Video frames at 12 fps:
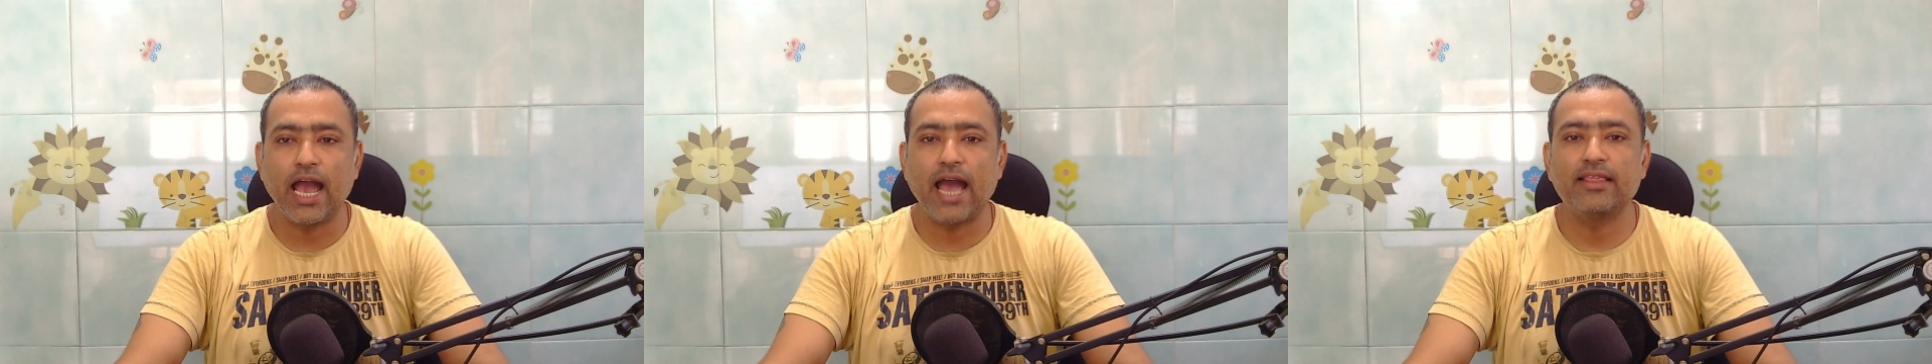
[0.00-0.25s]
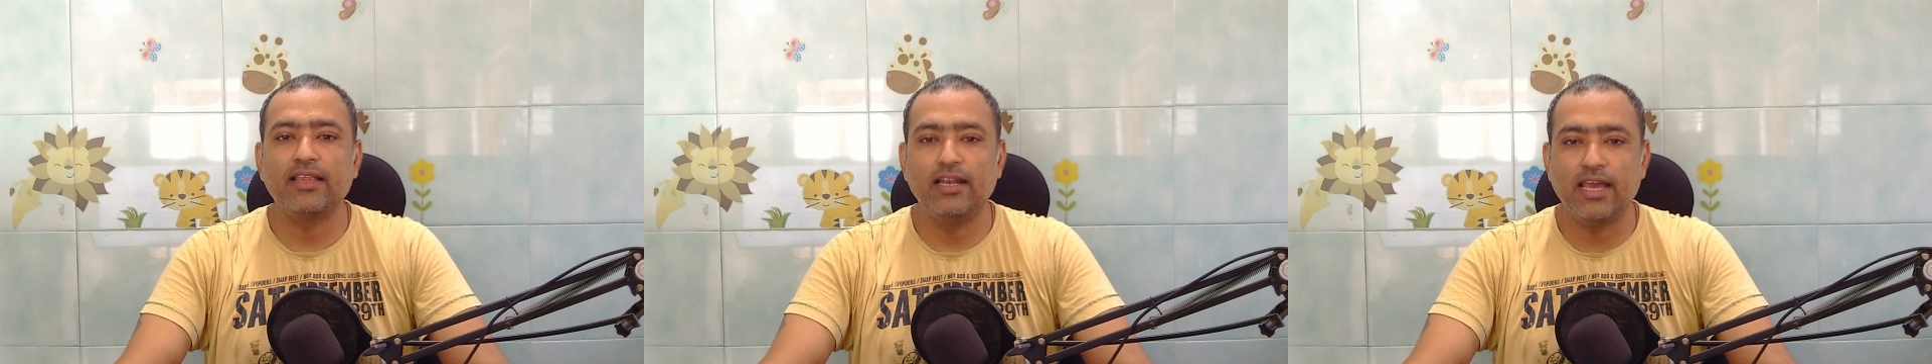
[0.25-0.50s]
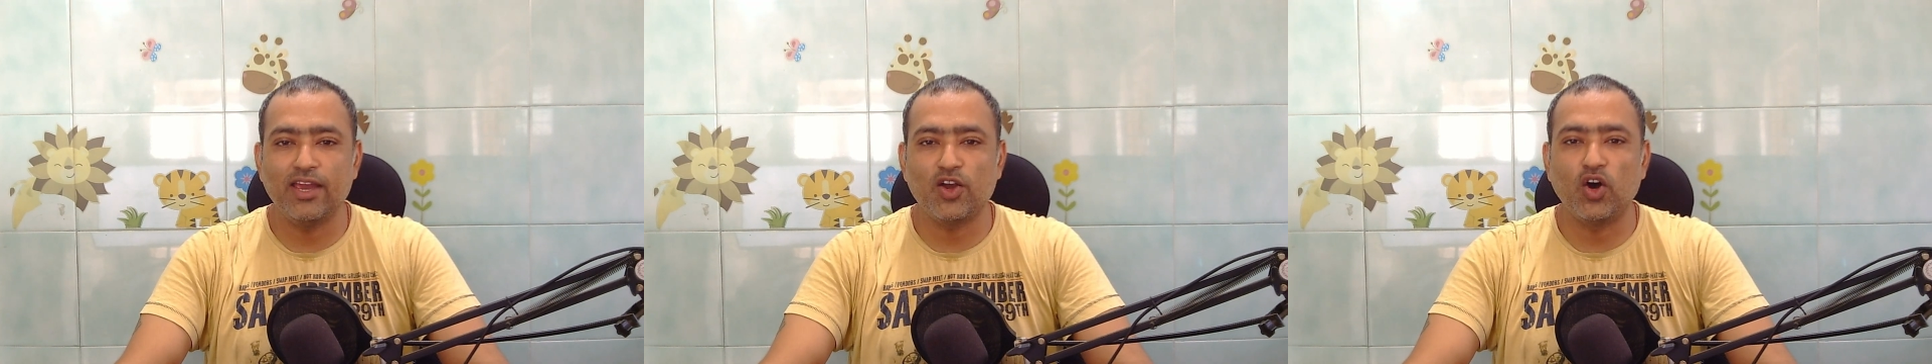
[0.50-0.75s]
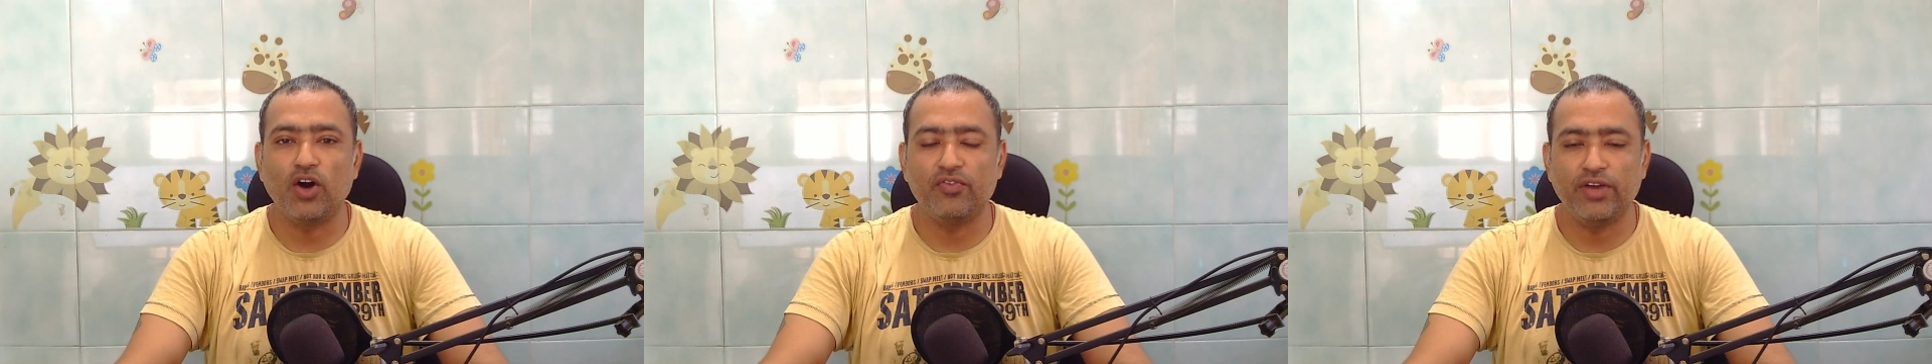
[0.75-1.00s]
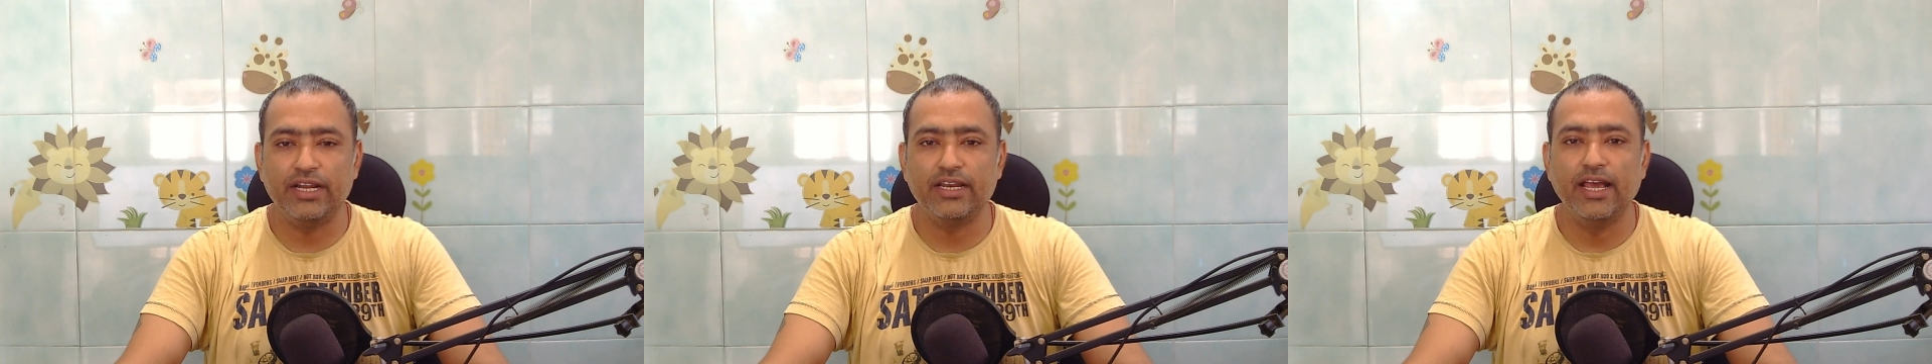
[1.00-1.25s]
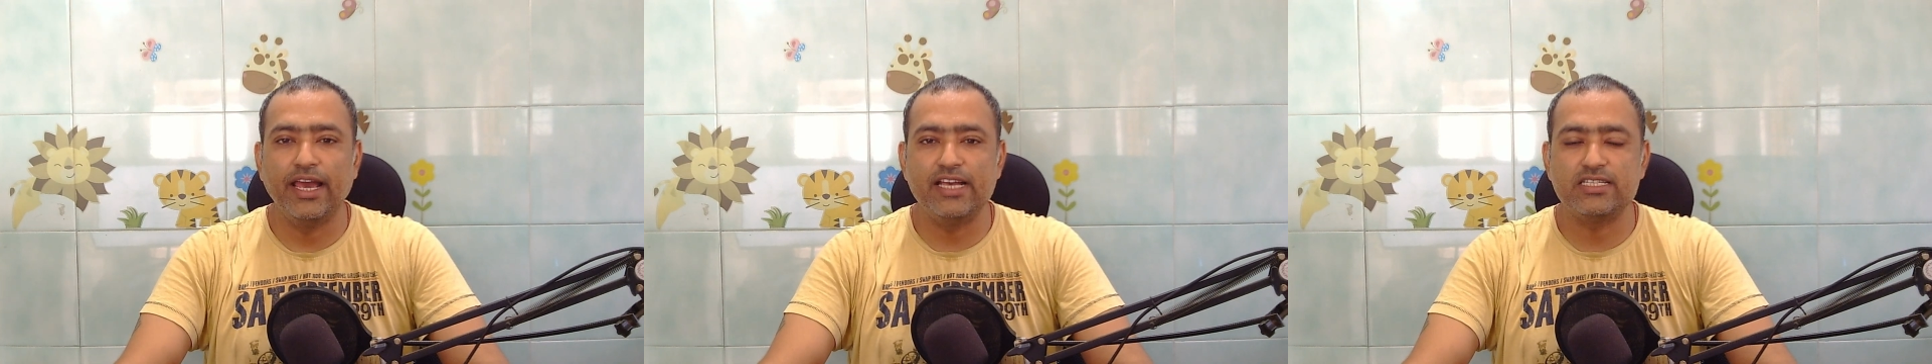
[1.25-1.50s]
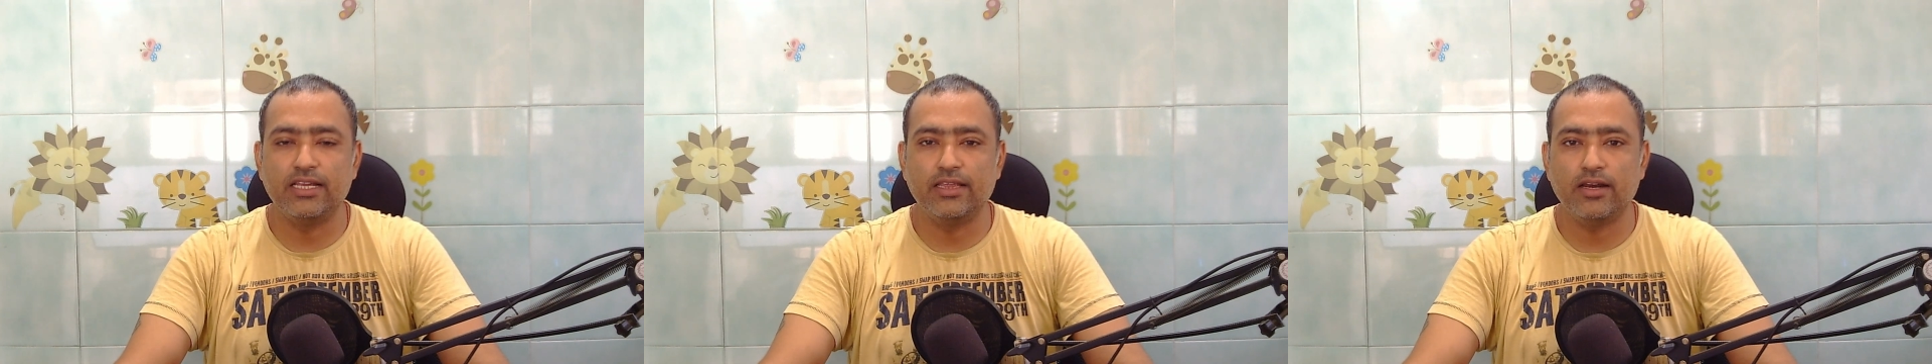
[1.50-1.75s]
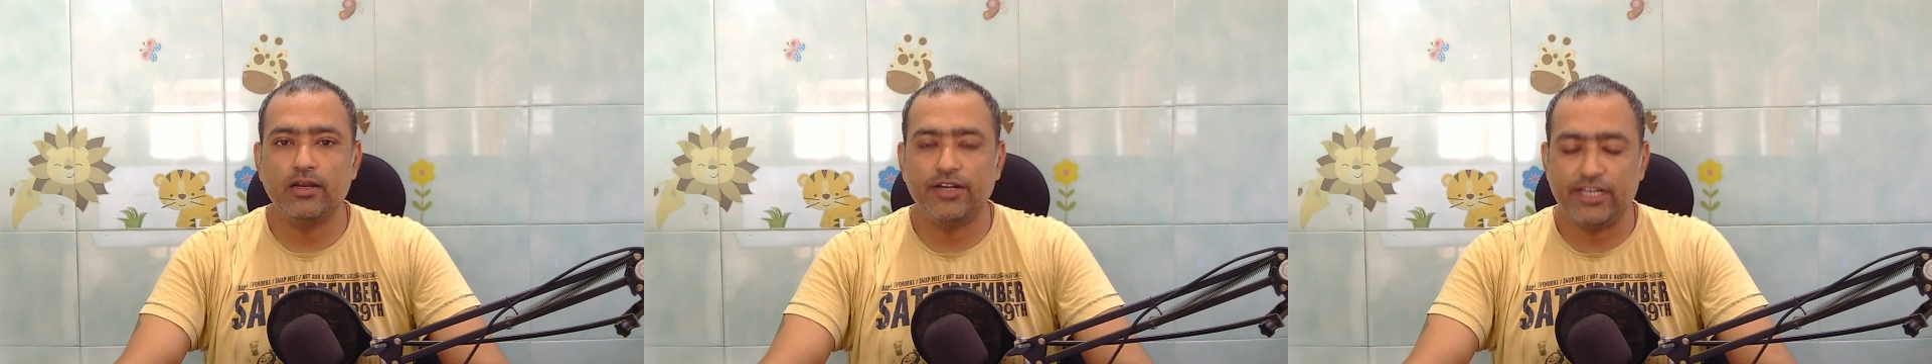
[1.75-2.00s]
and the link of it is in
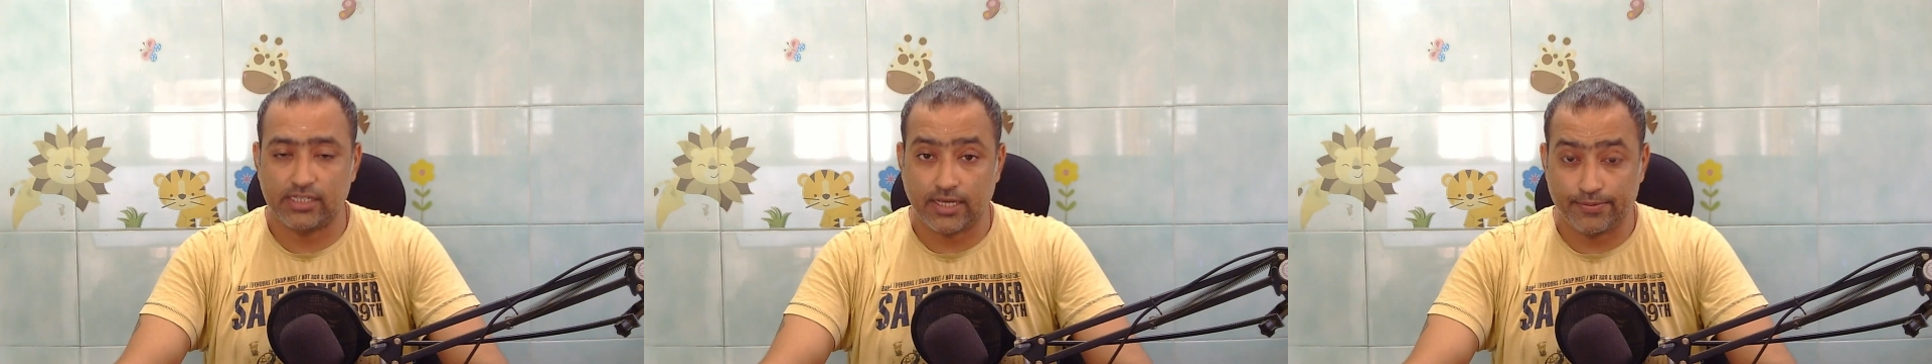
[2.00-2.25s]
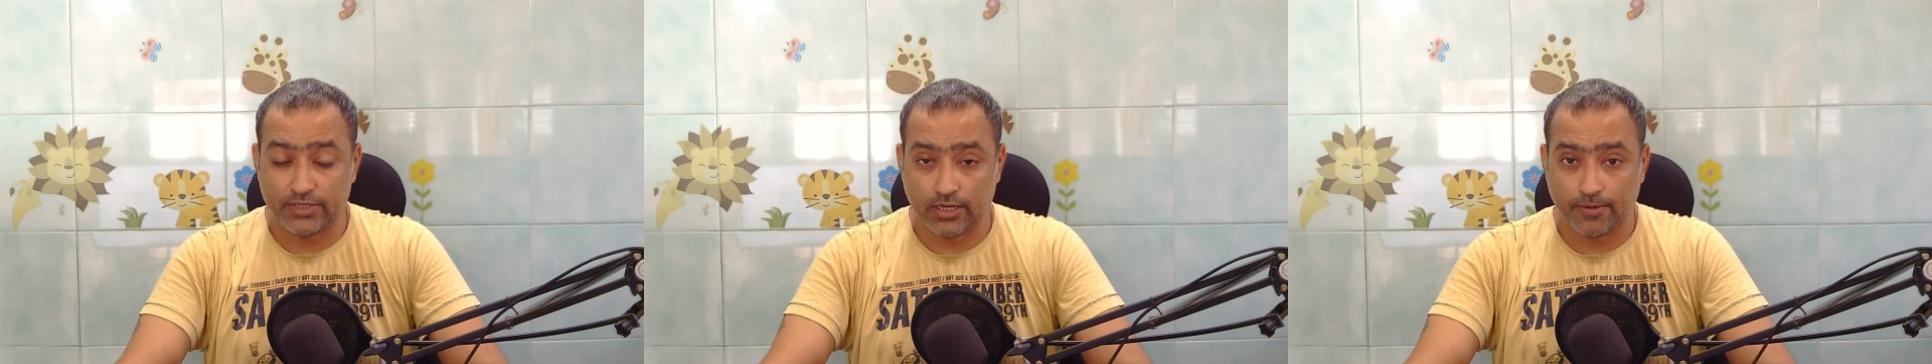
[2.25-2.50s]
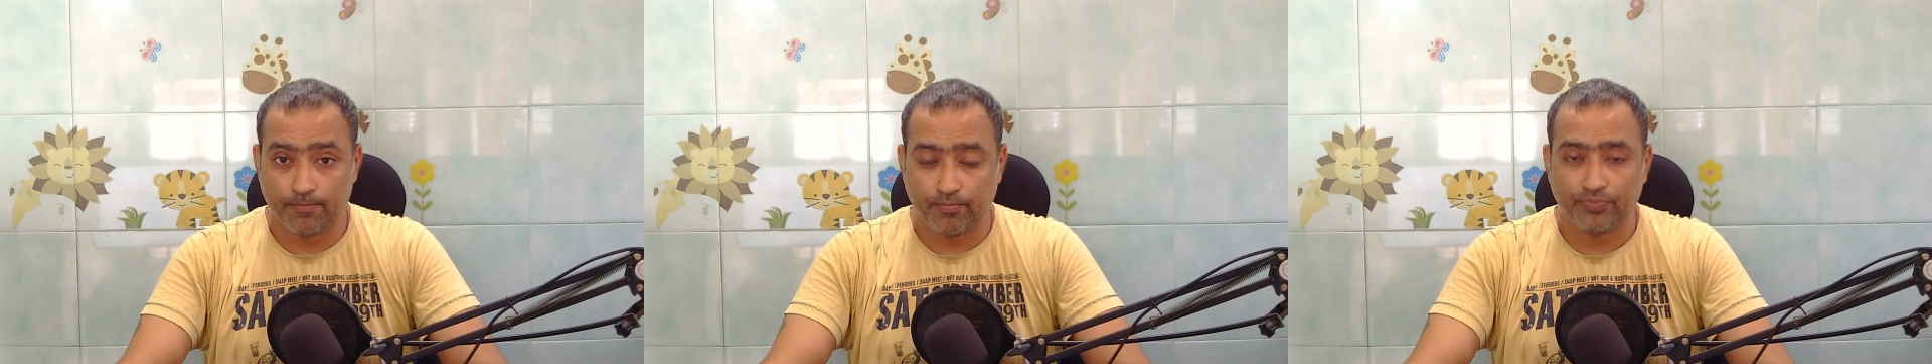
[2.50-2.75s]
the description.